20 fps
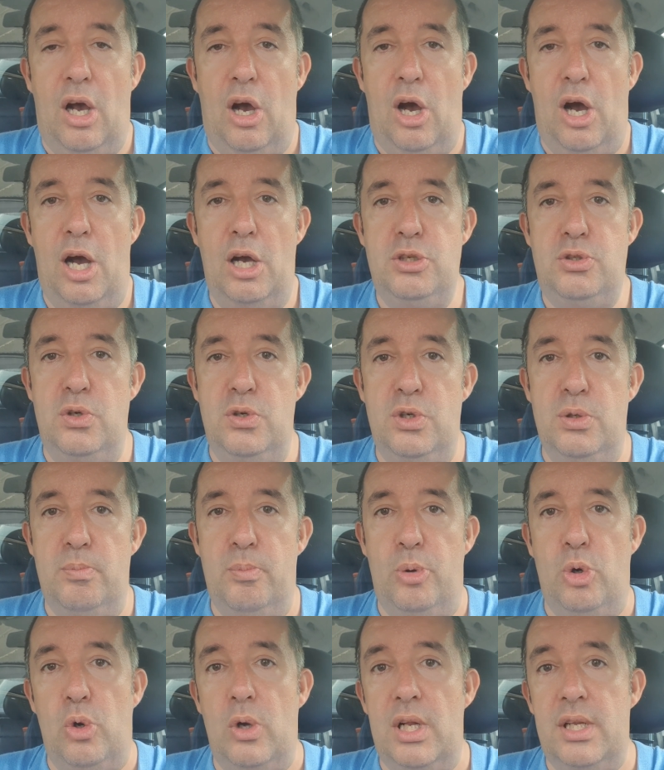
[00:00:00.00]

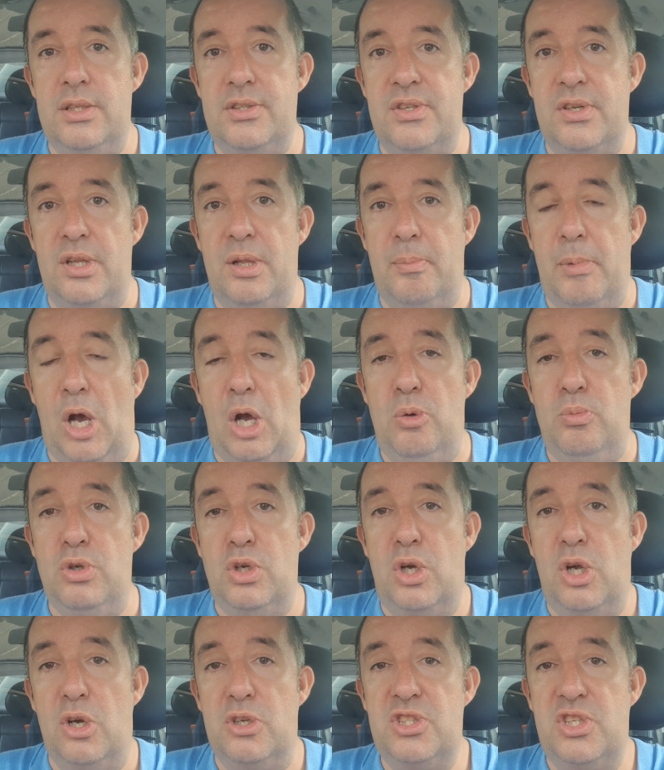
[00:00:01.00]
Hydrogen boilers at the
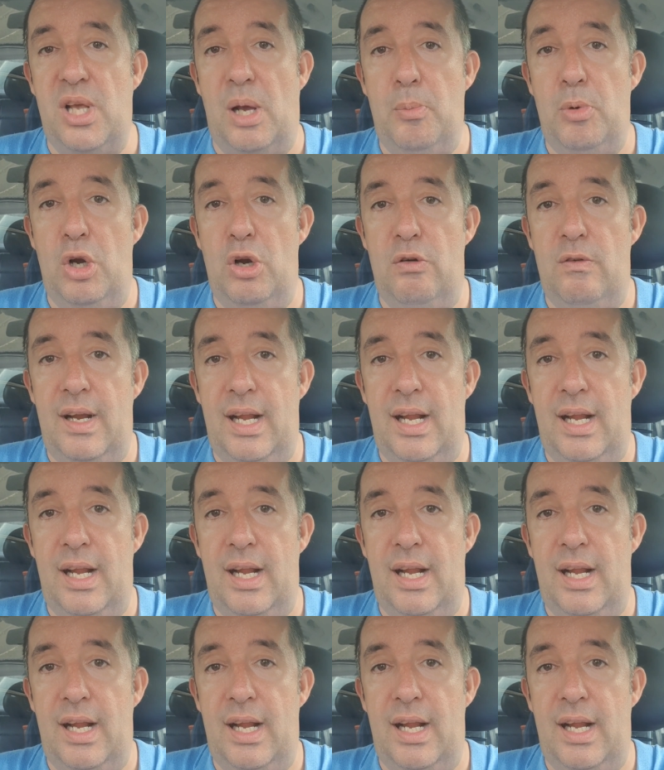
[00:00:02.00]
moment cost somewhere